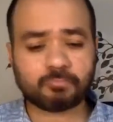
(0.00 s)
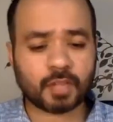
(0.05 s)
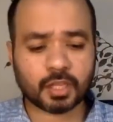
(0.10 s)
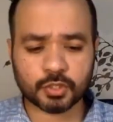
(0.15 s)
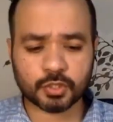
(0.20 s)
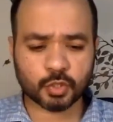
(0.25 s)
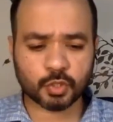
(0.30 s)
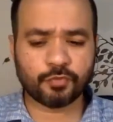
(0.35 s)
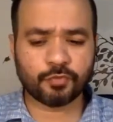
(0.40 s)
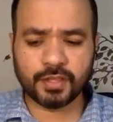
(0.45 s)

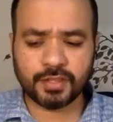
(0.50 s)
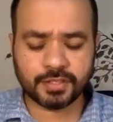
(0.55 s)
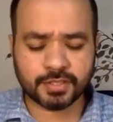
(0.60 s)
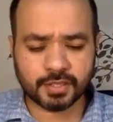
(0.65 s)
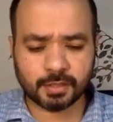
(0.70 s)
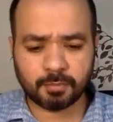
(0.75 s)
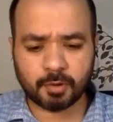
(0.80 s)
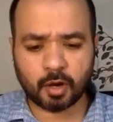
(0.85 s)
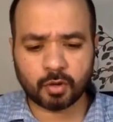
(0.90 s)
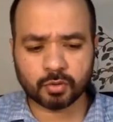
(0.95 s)
So if it's
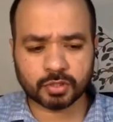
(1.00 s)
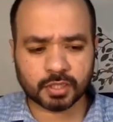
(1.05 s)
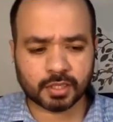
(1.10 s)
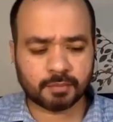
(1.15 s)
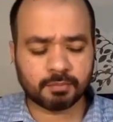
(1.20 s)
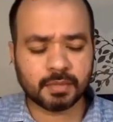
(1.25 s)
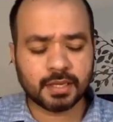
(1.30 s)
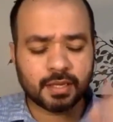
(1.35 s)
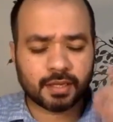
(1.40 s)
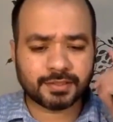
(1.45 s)
about
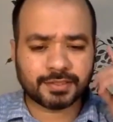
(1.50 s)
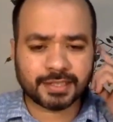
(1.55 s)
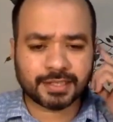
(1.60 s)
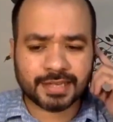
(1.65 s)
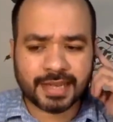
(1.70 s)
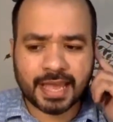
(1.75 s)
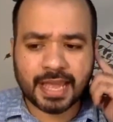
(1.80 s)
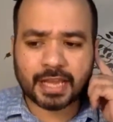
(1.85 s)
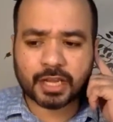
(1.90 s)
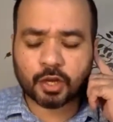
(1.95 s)
the
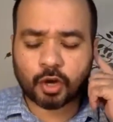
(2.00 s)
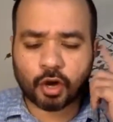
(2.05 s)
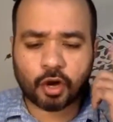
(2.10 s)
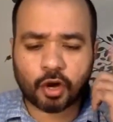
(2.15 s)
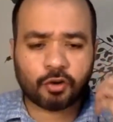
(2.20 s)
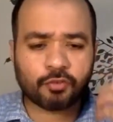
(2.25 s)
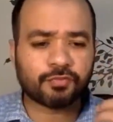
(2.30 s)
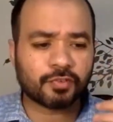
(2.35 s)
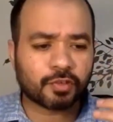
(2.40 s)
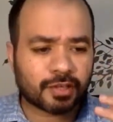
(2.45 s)
lack
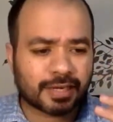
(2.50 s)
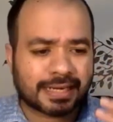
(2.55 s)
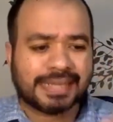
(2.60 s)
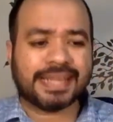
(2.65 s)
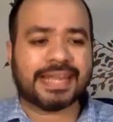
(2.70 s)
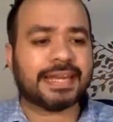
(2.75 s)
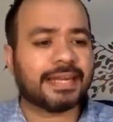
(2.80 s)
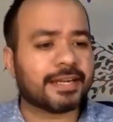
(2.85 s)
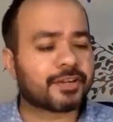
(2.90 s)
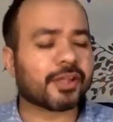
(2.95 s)
of
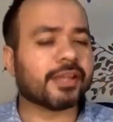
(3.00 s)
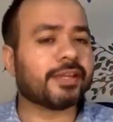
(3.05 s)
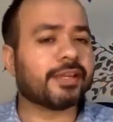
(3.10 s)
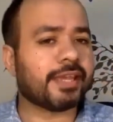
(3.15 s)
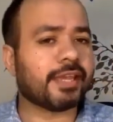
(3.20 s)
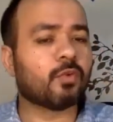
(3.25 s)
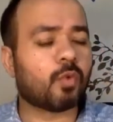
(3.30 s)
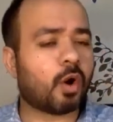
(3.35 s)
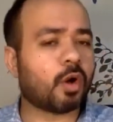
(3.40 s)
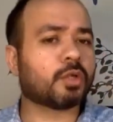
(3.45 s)
clean
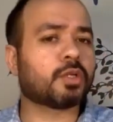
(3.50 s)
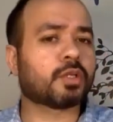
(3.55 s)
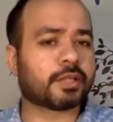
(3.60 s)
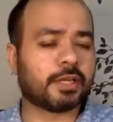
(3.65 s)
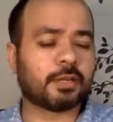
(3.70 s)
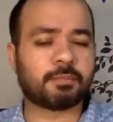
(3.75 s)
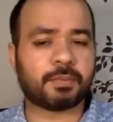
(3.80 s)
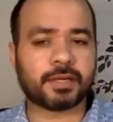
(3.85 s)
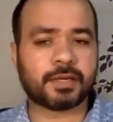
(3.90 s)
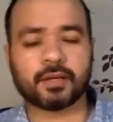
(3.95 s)
drinking water
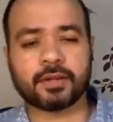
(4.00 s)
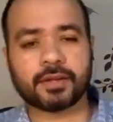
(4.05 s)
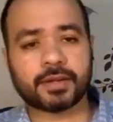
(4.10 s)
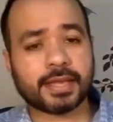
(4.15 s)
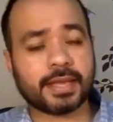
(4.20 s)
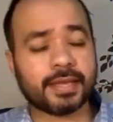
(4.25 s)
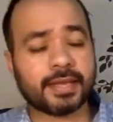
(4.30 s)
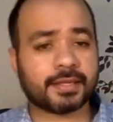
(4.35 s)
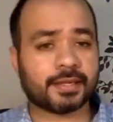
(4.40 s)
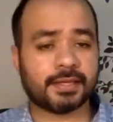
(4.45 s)
in a particular
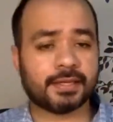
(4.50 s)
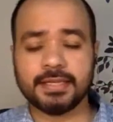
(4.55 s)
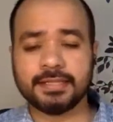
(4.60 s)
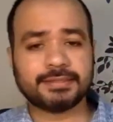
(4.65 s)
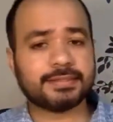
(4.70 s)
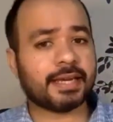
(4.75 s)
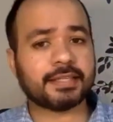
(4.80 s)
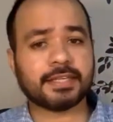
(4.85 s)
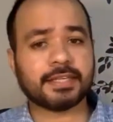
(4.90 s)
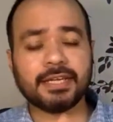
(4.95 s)
area,
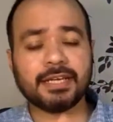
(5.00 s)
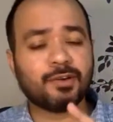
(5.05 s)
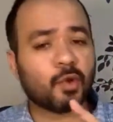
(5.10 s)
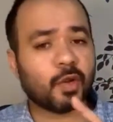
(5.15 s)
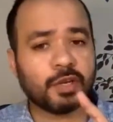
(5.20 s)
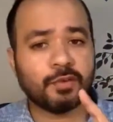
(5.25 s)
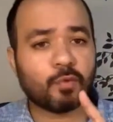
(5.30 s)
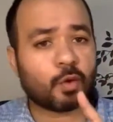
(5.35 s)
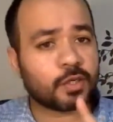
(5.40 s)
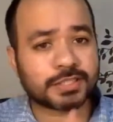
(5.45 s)
that
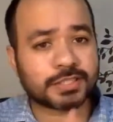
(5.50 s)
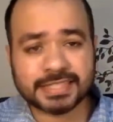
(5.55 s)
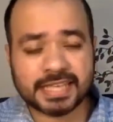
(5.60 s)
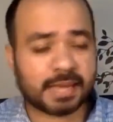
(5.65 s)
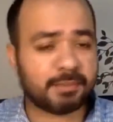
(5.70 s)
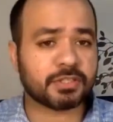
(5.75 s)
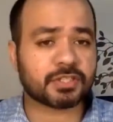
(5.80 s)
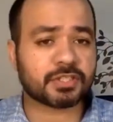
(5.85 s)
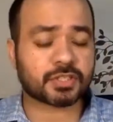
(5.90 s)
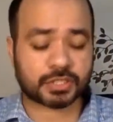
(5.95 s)
involves
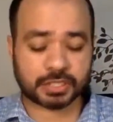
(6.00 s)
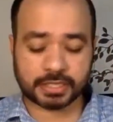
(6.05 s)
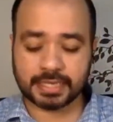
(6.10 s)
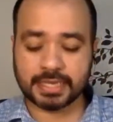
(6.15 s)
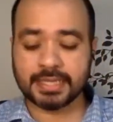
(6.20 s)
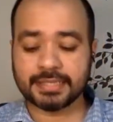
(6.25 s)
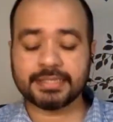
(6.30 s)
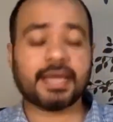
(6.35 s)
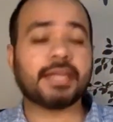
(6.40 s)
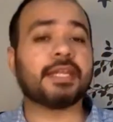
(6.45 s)
chemistry,
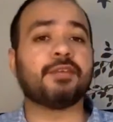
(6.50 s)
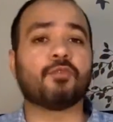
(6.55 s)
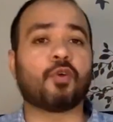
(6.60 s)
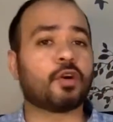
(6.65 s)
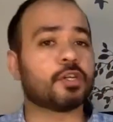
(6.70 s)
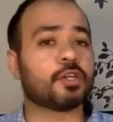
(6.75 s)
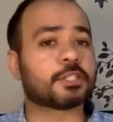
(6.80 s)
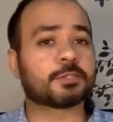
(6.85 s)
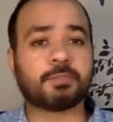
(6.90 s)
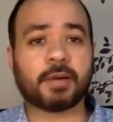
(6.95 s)
that
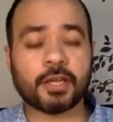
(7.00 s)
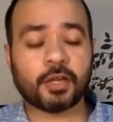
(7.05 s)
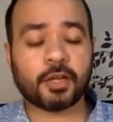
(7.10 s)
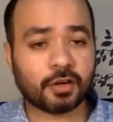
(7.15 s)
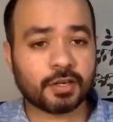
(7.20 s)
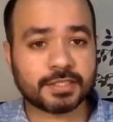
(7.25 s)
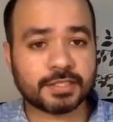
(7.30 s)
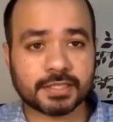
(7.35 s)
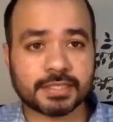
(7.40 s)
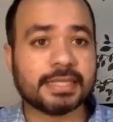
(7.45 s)
involves
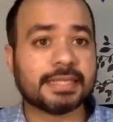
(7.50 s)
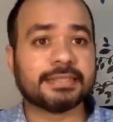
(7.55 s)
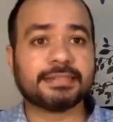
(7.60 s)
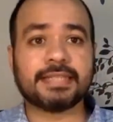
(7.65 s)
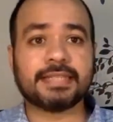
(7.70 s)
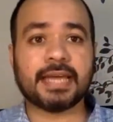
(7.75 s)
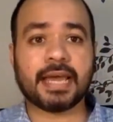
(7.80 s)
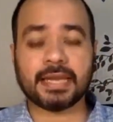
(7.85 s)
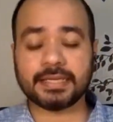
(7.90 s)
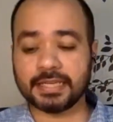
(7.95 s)
biology,
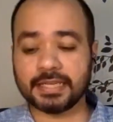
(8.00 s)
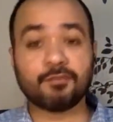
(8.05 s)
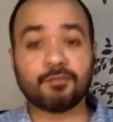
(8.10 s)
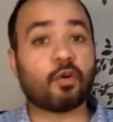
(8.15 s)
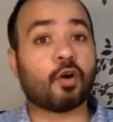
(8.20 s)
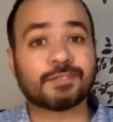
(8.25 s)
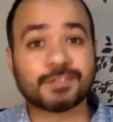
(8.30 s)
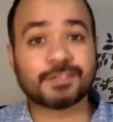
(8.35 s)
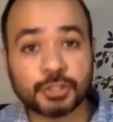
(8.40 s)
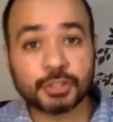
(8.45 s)
that
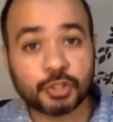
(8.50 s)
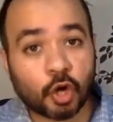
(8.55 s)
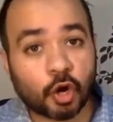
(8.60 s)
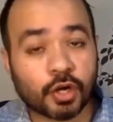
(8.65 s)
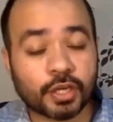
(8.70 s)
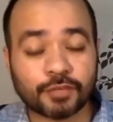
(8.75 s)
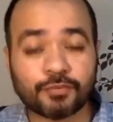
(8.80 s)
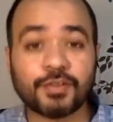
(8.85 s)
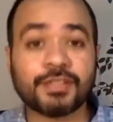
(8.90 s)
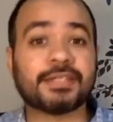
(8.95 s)
involves
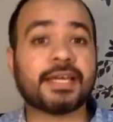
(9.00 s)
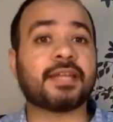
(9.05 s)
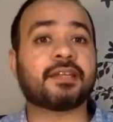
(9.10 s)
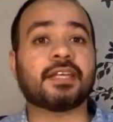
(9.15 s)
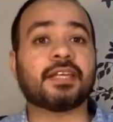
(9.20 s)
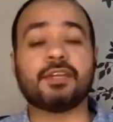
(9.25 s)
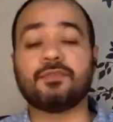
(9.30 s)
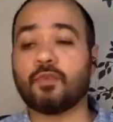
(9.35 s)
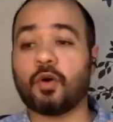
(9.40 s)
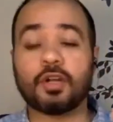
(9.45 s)
geography, that
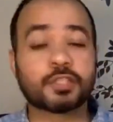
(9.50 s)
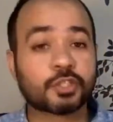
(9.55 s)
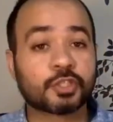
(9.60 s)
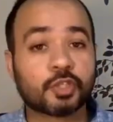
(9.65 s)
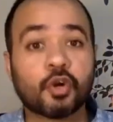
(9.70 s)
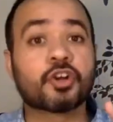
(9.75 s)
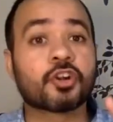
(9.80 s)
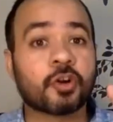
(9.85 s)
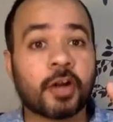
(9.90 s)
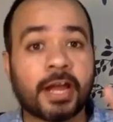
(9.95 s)
involves
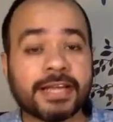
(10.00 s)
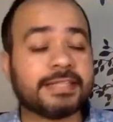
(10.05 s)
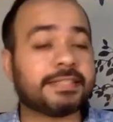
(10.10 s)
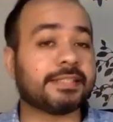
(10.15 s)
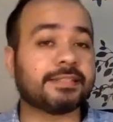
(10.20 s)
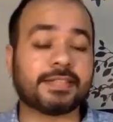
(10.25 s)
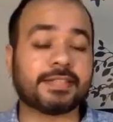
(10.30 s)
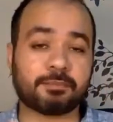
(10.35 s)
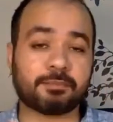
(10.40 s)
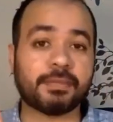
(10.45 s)
good
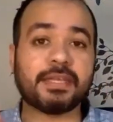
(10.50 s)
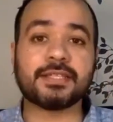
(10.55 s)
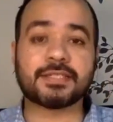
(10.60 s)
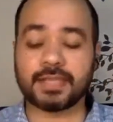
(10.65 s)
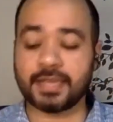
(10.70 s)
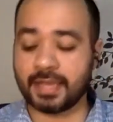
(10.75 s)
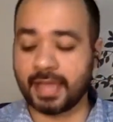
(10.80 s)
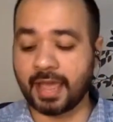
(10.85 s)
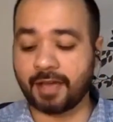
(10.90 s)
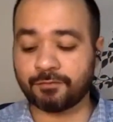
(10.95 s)
writing. That means
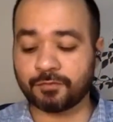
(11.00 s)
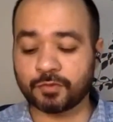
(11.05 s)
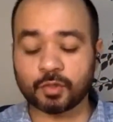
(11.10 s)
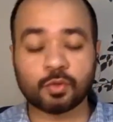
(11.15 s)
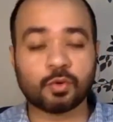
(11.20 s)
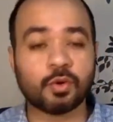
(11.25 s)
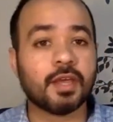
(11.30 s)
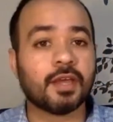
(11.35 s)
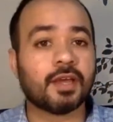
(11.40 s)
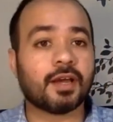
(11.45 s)
they have
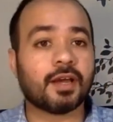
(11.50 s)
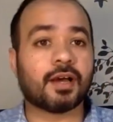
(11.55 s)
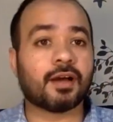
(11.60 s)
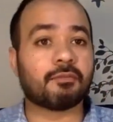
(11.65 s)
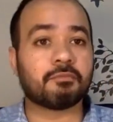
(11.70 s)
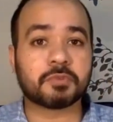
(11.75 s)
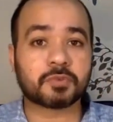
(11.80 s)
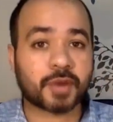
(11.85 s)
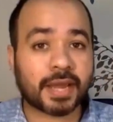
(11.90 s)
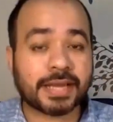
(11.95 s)
to
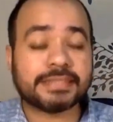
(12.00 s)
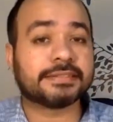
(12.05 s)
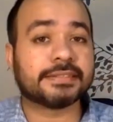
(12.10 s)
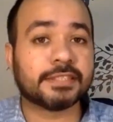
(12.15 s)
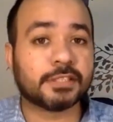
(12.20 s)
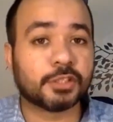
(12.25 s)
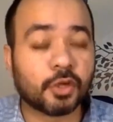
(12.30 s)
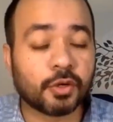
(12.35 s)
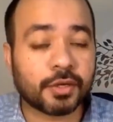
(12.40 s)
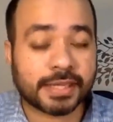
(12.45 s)
write it
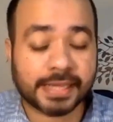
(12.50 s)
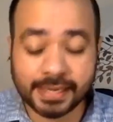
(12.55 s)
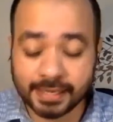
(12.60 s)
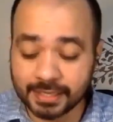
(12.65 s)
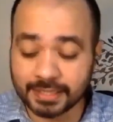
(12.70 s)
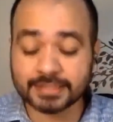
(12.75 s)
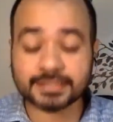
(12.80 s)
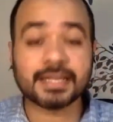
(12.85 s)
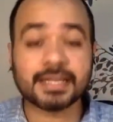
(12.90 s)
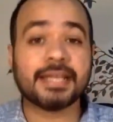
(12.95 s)
in good
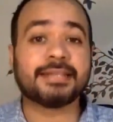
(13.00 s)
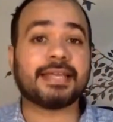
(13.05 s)
English.